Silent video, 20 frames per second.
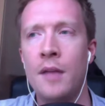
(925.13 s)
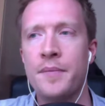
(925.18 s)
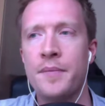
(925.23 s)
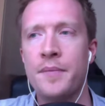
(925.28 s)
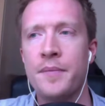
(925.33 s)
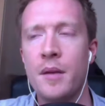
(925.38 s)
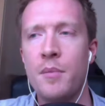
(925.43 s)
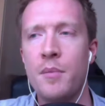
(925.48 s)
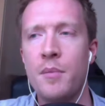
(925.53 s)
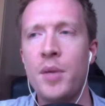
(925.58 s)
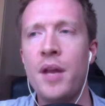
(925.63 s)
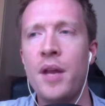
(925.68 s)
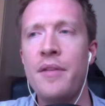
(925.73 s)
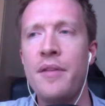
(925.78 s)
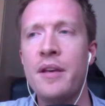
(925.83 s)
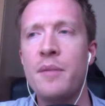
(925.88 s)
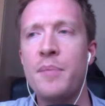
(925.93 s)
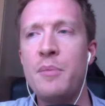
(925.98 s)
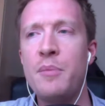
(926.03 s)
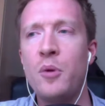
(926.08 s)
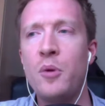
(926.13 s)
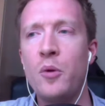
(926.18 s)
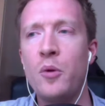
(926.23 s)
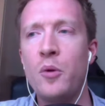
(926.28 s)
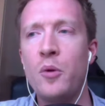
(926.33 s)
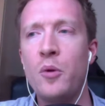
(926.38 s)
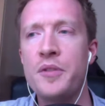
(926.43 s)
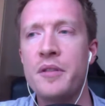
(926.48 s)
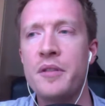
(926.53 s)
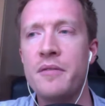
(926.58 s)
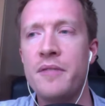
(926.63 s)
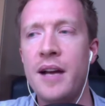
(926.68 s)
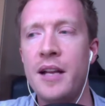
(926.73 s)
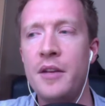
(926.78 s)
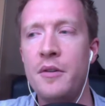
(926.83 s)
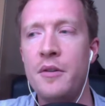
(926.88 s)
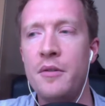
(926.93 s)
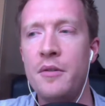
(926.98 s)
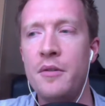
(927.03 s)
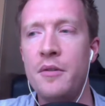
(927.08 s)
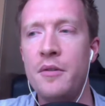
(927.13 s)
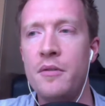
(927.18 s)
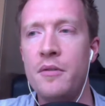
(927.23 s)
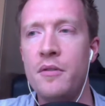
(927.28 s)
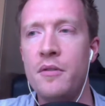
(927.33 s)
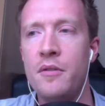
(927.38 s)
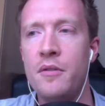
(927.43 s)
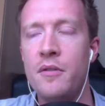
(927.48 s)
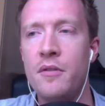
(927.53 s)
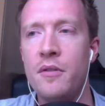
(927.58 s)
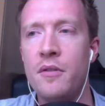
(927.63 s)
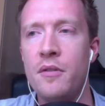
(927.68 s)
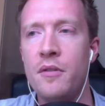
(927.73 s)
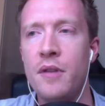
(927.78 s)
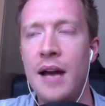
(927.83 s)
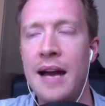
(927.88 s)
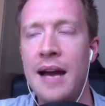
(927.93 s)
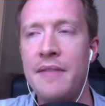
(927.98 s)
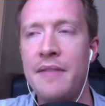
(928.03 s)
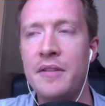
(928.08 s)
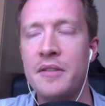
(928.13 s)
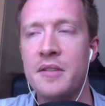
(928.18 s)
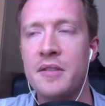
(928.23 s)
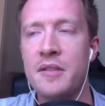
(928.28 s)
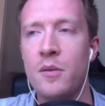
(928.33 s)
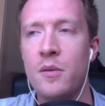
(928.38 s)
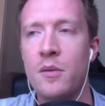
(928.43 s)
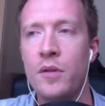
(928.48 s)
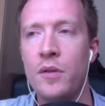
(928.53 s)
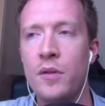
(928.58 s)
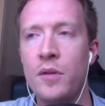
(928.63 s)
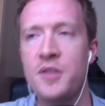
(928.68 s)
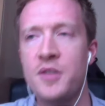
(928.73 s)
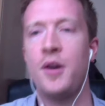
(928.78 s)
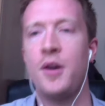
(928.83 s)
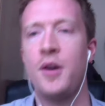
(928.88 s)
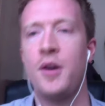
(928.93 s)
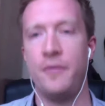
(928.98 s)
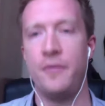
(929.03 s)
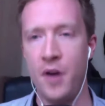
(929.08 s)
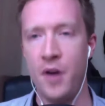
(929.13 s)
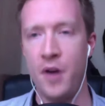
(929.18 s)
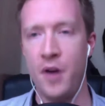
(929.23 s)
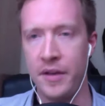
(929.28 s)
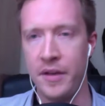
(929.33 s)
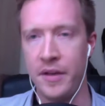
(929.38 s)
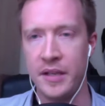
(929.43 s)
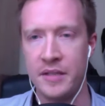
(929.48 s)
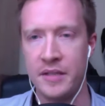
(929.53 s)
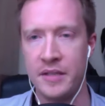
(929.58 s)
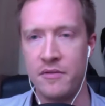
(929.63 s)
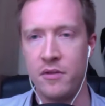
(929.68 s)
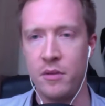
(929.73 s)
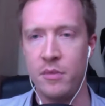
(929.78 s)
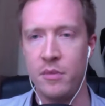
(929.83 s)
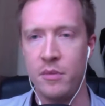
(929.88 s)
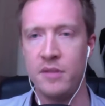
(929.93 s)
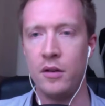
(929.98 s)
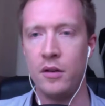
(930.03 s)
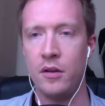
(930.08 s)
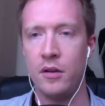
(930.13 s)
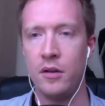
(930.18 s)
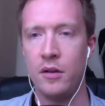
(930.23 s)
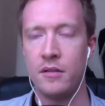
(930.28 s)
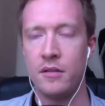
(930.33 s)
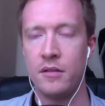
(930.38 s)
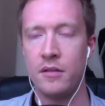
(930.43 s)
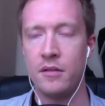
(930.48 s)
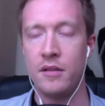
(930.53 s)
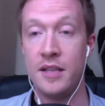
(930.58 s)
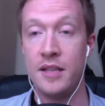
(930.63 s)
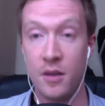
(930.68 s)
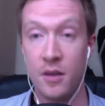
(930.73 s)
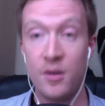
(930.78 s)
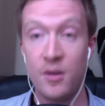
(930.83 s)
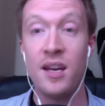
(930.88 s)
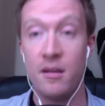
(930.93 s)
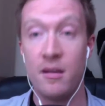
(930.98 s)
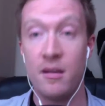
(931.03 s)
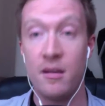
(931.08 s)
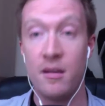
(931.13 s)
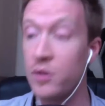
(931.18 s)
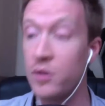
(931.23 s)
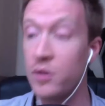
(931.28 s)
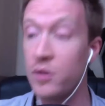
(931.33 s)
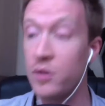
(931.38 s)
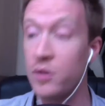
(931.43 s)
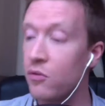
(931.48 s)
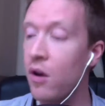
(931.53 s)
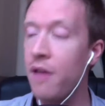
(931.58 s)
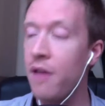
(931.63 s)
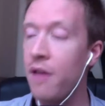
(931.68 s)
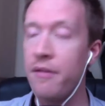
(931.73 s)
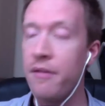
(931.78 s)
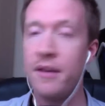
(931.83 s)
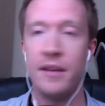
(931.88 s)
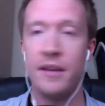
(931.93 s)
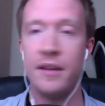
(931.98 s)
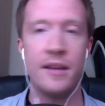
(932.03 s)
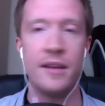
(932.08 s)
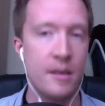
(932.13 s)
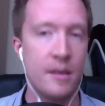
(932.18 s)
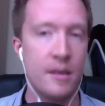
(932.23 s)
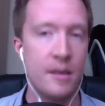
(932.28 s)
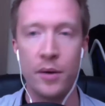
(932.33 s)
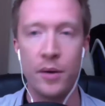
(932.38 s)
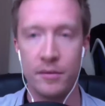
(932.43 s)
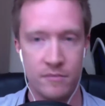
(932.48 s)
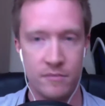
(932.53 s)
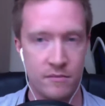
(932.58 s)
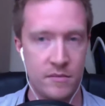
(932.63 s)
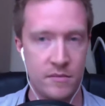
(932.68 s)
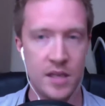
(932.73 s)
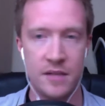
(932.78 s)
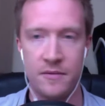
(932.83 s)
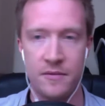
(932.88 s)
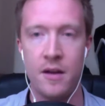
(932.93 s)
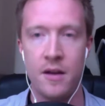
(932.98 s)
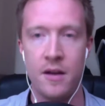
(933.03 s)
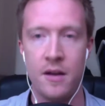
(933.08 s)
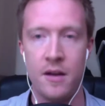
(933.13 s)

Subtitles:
but I think people also value having someone just confirm things for them and say, look, it's okay, you're doing the right thing, keep going. That's fine.